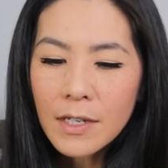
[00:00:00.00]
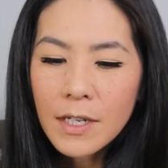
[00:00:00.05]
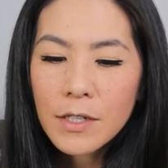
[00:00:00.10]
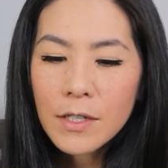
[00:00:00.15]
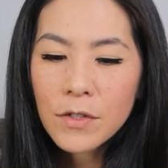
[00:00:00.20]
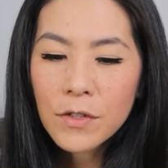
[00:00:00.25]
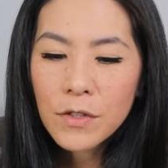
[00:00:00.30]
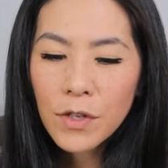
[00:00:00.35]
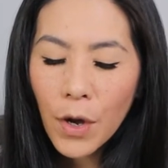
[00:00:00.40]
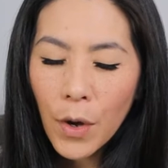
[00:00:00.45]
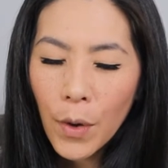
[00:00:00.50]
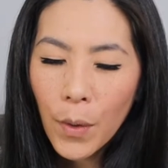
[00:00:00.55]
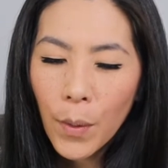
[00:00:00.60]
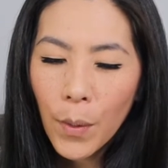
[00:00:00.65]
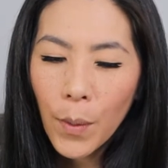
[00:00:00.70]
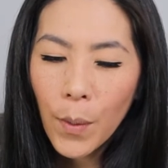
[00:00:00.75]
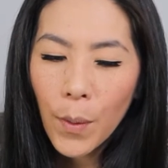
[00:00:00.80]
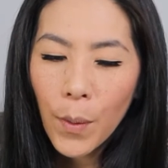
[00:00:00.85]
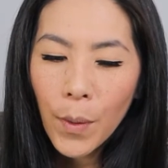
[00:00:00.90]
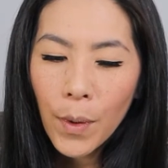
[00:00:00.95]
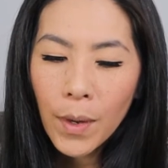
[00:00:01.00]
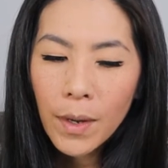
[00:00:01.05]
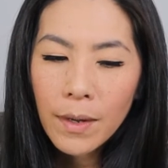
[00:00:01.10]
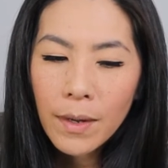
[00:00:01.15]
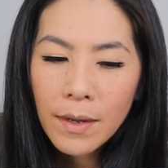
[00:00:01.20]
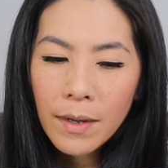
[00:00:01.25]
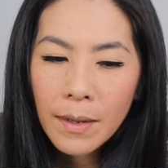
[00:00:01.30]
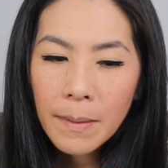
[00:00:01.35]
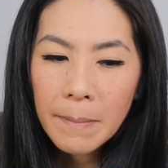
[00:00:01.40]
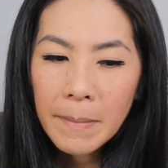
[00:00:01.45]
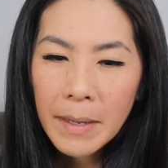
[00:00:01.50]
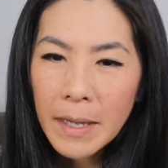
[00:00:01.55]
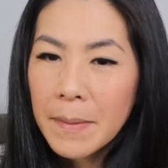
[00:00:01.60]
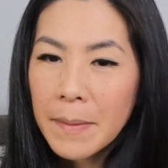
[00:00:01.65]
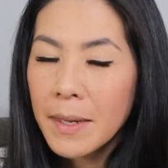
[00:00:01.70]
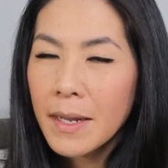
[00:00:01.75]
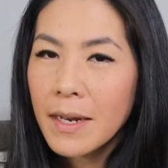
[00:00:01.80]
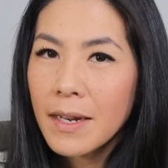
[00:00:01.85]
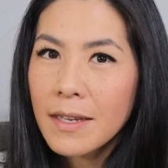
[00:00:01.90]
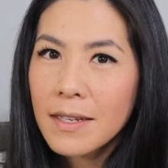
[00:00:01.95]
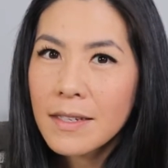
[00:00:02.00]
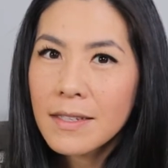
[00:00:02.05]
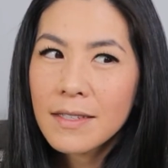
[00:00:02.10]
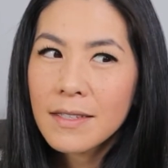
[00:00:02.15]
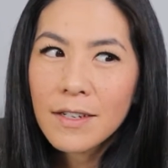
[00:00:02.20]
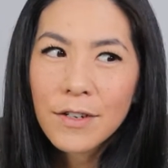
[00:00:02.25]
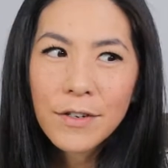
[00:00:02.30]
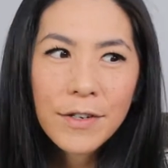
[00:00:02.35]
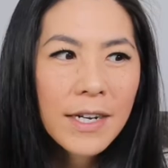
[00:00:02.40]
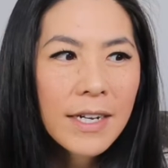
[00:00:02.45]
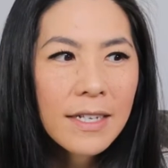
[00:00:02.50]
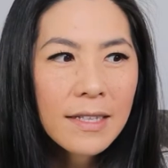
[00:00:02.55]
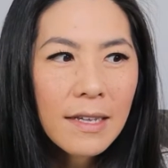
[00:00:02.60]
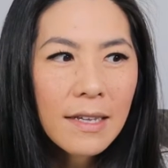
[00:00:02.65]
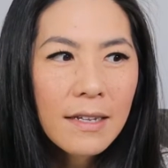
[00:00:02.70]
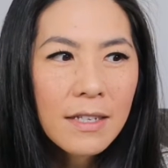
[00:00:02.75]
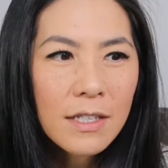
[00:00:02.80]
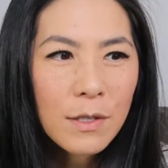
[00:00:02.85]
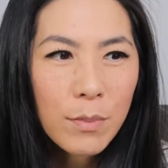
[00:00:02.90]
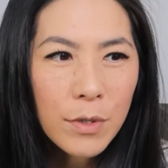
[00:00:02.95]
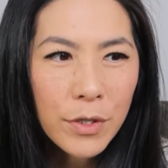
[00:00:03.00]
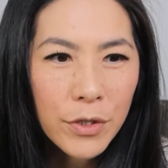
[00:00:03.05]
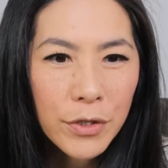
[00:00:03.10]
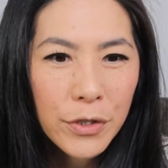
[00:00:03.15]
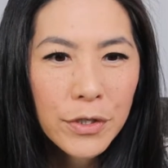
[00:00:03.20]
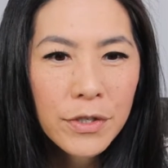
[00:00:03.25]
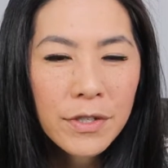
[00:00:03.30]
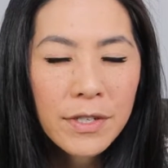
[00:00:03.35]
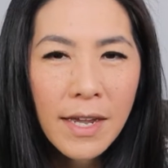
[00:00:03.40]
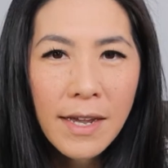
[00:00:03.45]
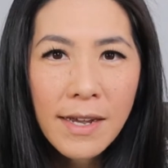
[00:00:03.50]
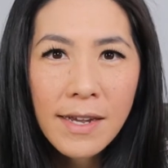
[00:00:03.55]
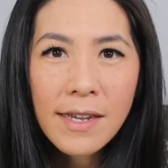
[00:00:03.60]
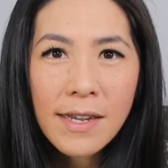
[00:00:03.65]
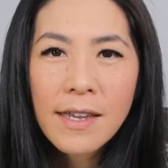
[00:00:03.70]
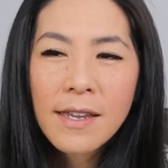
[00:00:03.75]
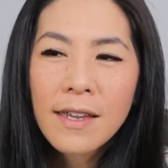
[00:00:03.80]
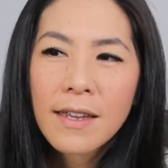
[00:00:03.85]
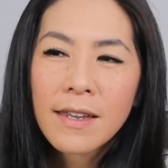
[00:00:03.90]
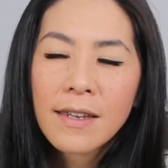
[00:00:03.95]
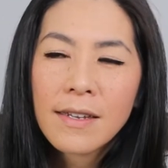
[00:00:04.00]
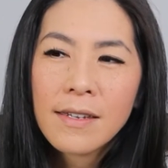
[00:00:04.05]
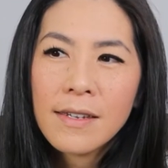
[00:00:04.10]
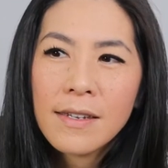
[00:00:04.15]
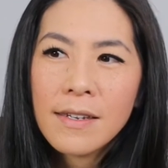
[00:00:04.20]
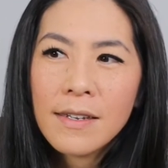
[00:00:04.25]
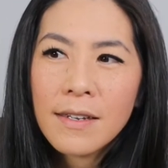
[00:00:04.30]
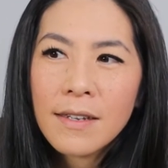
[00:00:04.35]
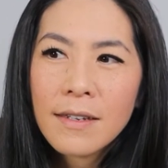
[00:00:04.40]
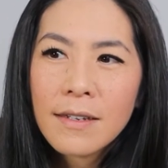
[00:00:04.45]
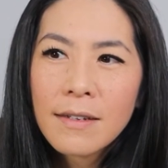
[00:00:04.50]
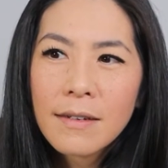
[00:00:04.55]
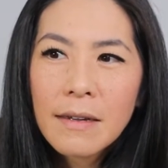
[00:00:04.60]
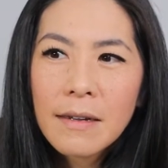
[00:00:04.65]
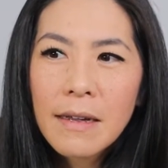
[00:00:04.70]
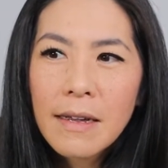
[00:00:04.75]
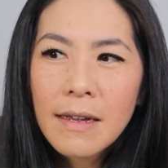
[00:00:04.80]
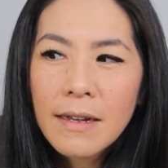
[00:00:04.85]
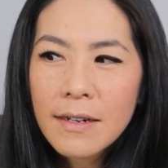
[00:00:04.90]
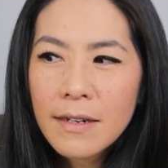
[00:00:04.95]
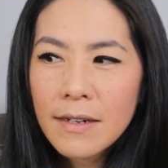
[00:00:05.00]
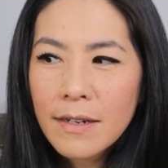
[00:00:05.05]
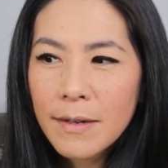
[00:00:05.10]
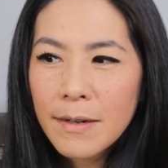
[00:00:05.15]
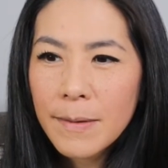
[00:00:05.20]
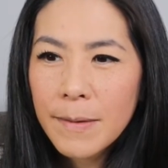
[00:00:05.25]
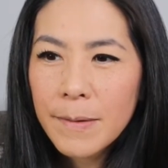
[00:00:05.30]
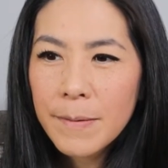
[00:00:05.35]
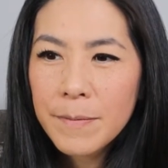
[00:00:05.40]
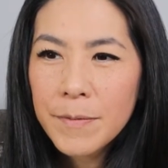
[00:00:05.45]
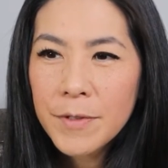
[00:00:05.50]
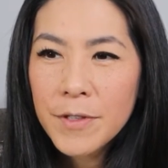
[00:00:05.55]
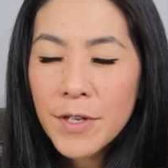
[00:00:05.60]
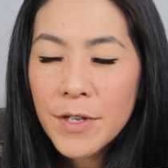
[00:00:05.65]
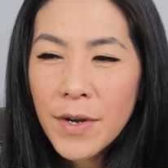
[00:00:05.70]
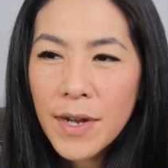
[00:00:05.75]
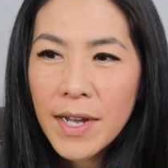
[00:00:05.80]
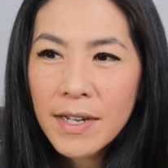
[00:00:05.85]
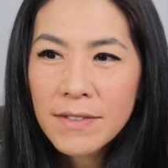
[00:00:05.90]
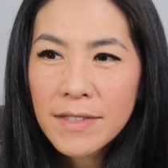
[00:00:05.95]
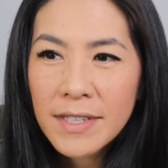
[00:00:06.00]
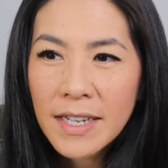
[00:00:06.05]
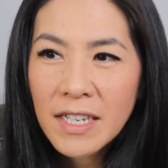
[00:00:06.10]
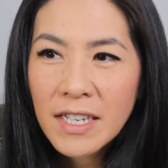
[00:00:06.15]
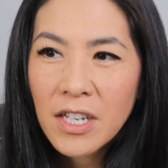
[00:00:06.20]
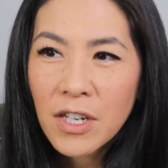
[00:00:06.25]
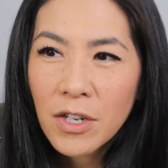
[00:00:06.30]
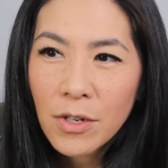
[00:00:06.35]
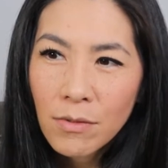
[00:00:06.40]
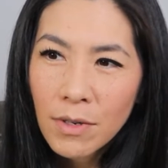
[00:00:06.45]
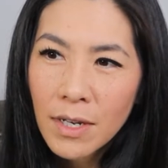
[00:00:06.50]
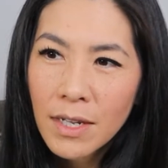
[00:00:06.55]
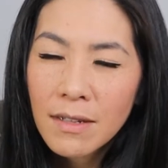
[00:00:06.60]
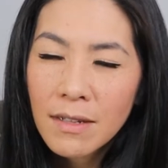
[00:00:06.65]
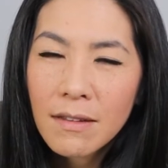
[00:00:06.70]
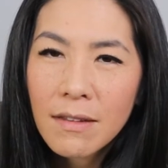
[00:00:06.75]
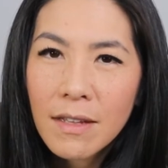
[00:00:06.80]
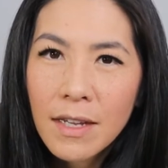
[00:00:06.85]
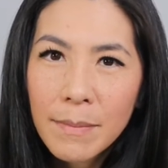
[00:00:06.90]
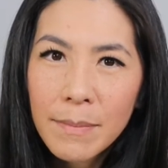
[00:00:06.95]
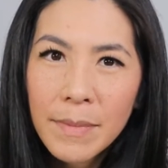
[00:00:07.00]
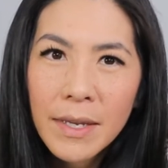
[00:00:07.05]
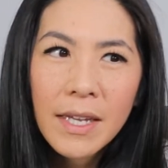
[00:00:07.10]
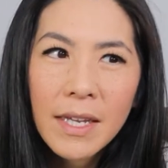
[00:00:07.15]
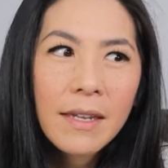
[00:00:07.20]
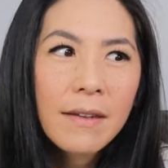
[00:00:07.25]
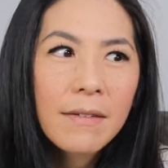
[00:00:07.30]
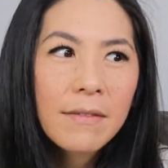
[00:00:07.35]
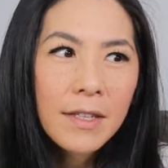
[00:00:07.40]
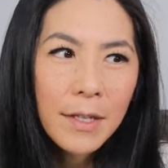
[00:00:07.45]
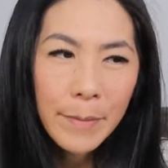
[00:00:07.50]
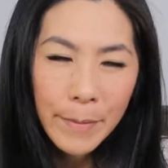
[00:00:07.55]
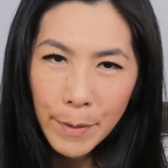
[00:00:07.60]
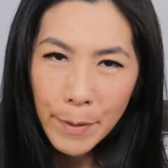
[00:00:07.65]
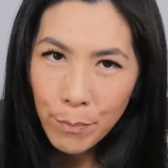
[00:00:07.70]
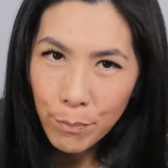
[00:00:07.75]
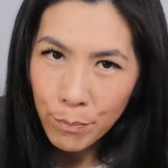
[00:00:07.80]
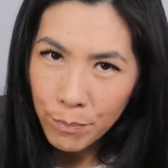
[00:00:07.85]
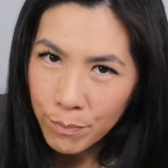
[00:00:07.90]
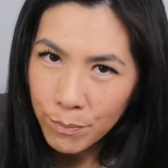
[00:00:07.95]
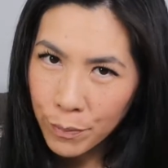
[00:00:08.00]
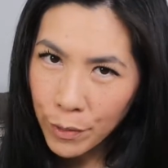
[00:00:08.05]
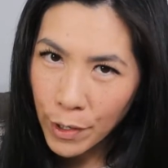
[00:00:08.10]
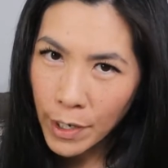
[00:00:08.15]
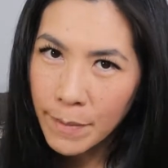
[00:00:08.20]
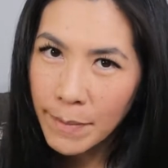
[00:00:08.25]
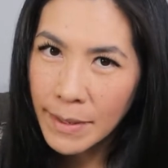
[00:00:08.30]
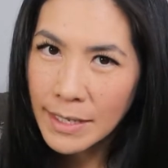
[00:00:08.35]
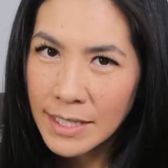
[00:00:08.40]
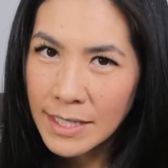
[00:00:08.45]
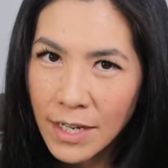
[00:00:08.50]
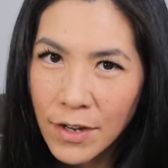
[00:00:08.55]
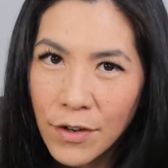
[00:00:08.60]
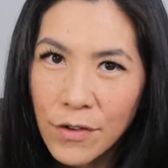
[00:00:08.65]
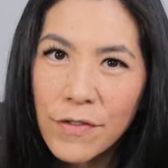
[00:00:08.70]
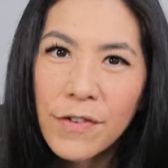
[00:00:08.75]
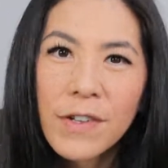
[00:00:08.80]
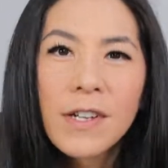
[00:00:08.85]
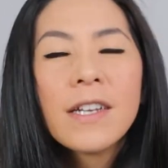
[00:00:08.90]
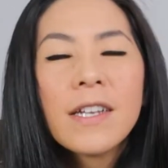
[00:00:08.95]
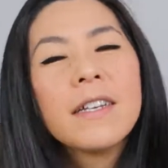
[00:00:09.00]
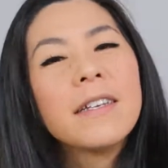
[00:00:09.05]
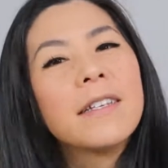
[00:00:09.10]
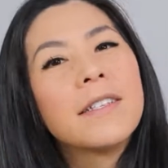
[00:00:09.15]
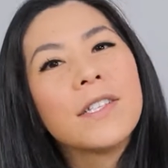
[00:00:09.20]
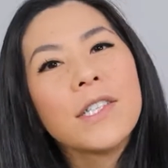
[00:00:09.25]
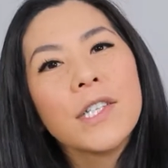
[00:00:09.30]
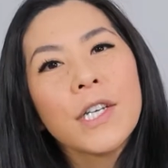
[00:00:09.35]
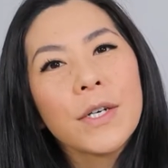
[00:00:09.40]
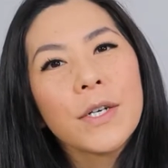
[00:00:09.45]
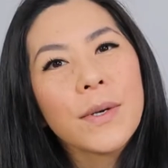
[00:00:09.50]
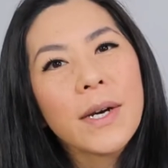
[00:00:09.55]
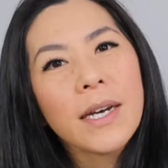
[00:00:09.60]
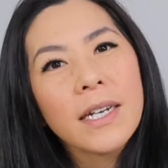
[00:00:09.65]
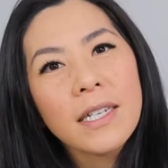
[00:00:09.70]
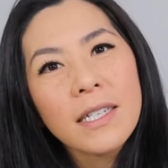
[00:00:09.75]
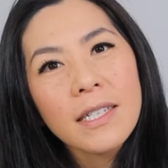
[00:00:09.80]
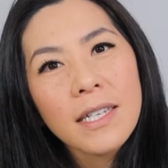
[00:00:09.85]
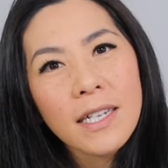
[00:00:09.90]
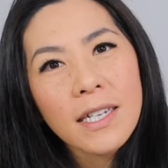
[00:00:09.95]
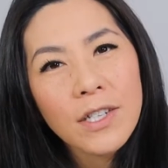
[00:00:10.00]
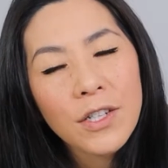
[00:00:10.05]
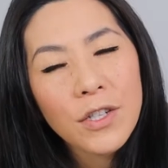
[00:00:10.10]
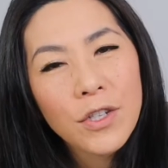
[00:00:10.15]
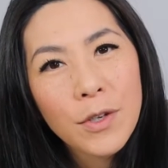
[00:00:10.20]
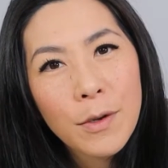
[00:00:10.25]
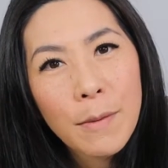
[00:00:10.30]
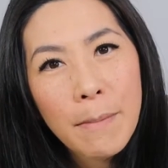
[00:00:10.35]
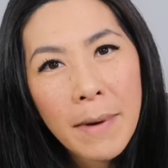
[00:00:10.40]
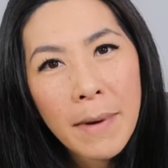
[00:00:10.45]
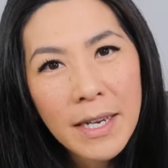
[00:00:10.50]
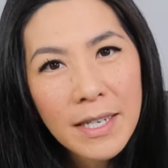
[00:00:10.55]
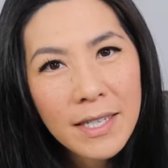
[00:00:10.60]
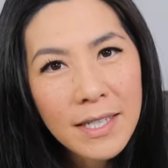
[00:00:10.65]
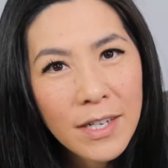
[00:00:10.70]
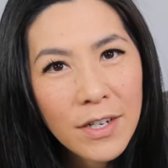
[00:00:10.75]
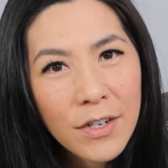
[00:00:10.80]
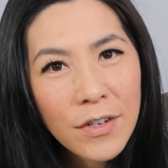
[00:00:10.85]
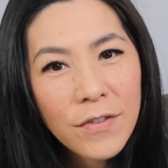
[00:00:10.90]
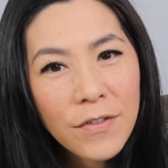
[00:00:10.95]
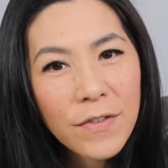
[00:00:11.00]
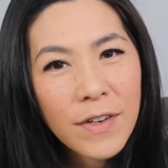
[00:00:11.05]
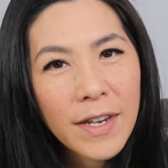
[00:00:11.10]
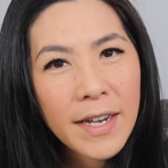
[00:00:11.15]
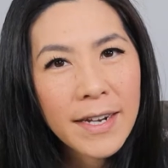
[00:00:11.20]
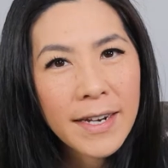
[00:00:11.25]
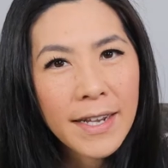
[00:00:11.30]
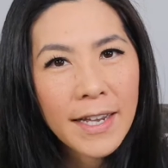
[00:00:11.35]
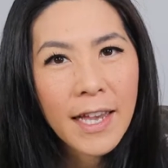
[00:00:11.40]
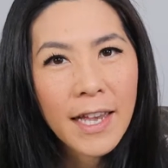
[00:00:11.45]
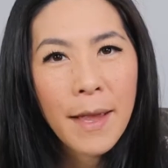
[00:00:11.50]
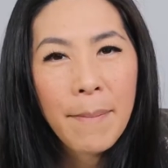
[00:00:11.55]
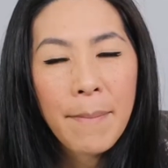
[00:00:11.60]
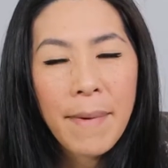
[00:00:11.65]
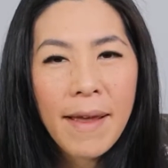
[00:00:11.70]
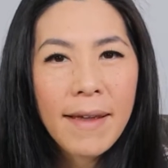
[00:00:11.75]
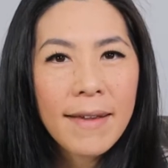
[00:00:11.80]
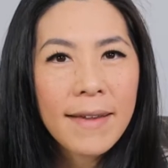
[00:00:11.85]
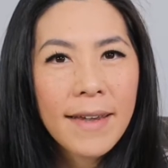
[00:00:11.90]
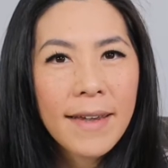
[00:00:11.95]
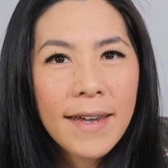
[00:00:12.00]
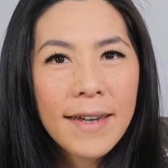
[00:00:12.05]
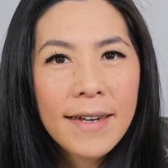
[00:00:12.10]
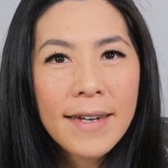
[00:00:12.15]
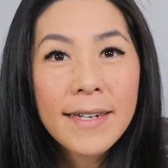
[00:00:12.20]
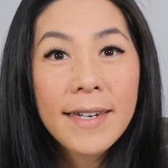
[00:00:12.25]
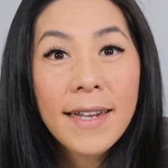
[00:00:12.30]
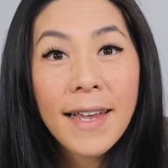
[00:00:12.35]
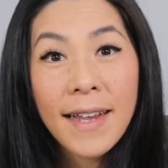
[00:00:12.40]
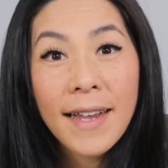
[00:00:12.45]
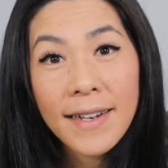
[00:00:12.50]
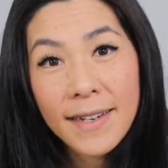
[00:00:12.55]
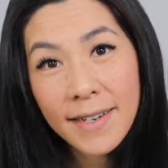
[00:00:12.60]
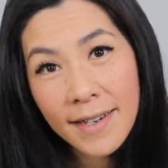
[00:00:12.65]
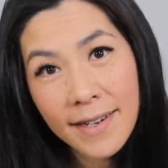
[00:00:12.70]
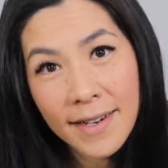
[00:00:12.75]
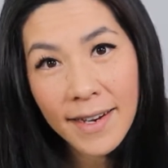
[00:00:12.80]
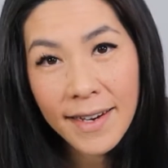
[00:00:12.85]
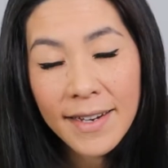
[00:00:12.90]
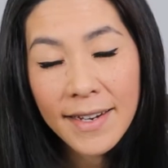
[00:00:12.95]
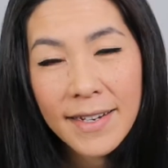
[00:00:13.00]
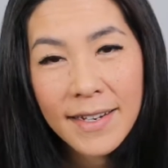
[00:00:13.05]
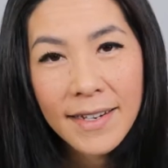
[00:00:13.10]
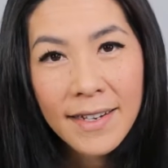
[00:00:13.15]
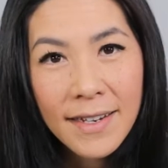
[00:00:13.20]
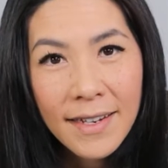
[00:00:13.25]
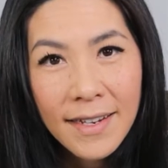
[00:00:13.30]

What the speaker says: so maybe it is correct that his blood sugar's high. So I was like, you know what? Let me prick myself. So I decided to do myself, and I came back at 89.